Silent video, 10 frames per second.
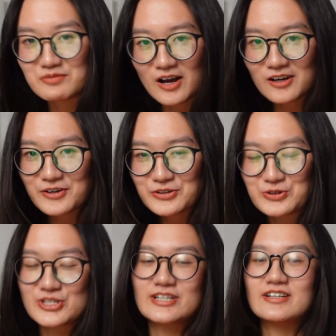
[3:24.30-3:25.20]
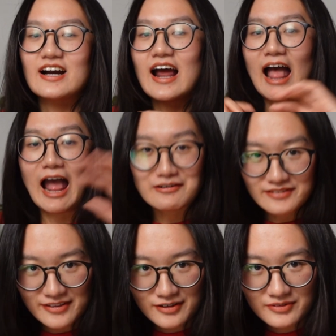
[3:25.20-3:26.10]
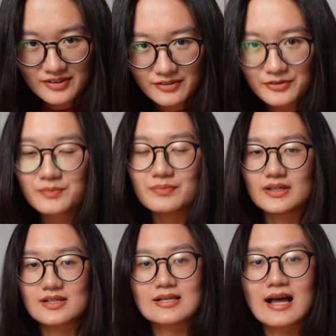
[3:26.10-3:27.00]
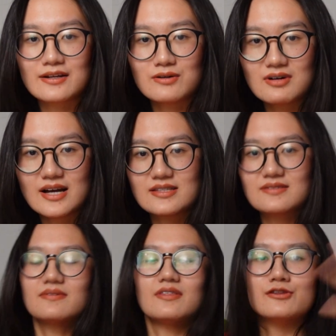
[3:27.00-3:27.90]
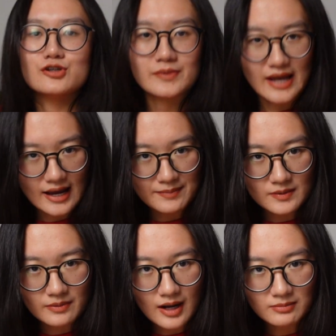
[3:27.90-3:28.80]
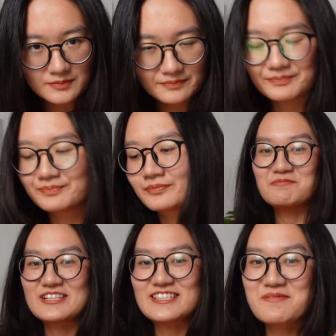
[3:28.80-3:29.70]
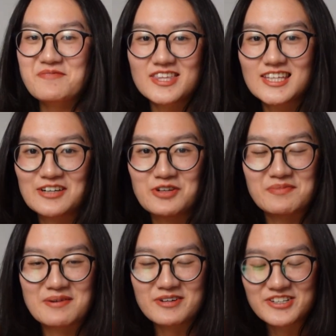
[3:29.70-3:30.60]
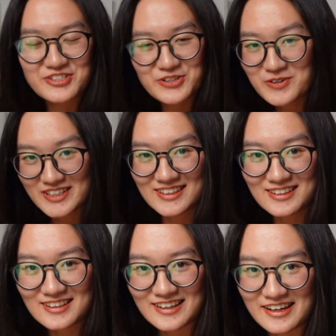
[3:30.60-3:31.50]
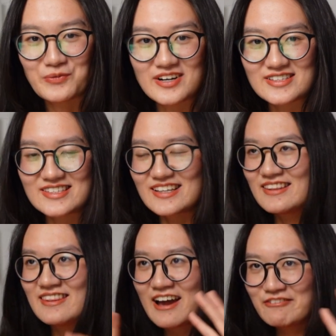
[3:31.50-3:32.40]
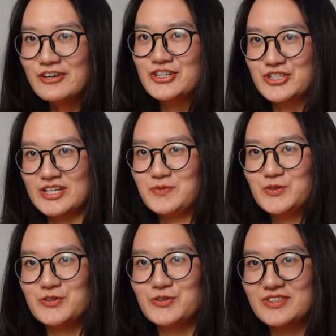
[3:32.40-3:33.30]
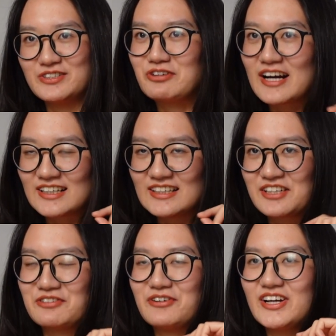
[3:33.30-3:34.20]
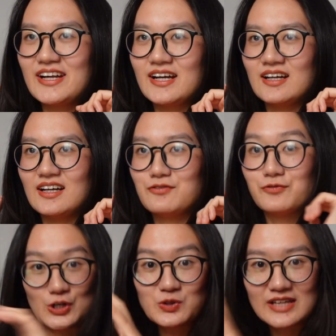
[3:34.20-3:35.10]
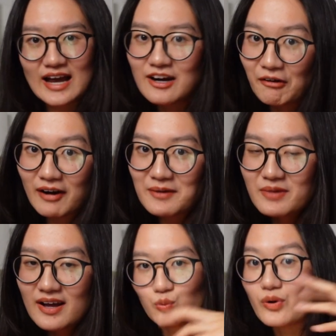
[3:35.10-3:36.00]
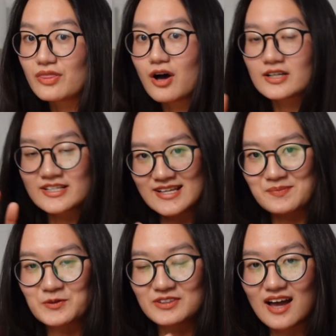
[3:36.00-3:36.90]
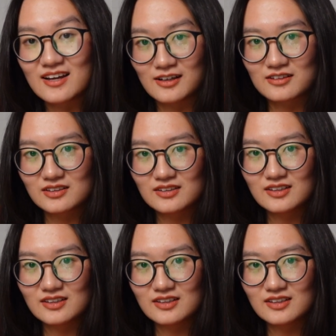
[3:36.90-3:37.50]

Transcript: not going to share everything with you because otherwise there will be IP problem. But something that I remember so clearly was never jump to directly creating a flow diagram without a sample dialog.